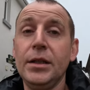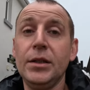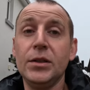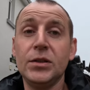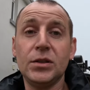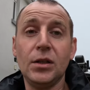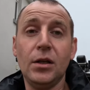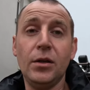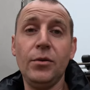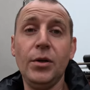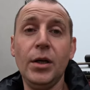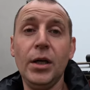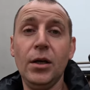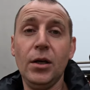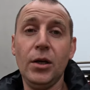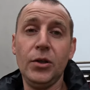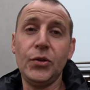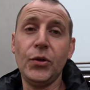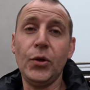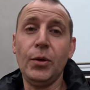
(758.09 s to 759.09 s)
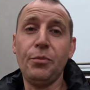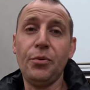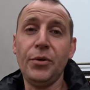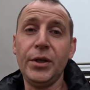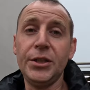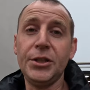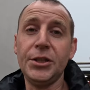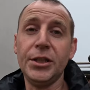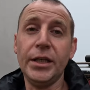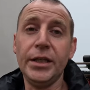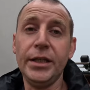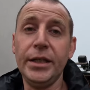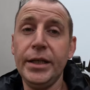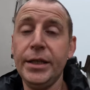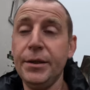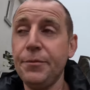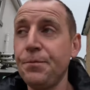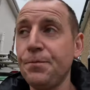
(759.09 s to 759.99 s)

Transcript: So I do appreciate it.